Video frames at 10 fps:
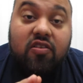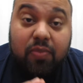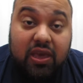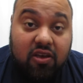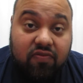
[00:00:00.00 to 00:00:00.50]

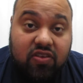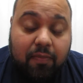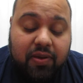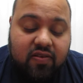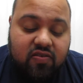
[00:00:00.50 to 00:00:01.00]
speaking of
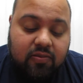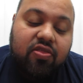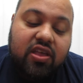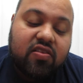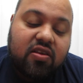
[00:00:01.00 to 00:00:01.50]
toppings,
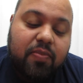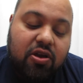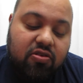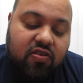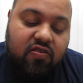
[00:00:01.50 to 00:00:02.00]
they did
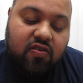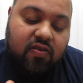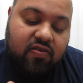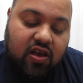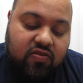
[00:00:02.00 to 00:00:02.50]
pair this
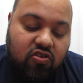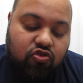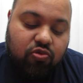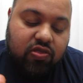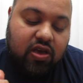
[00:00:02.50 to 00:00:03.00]
sausage
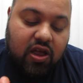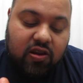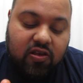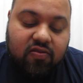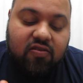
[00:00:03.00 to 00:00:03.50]
with
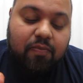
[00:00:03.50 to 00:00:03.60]
onions,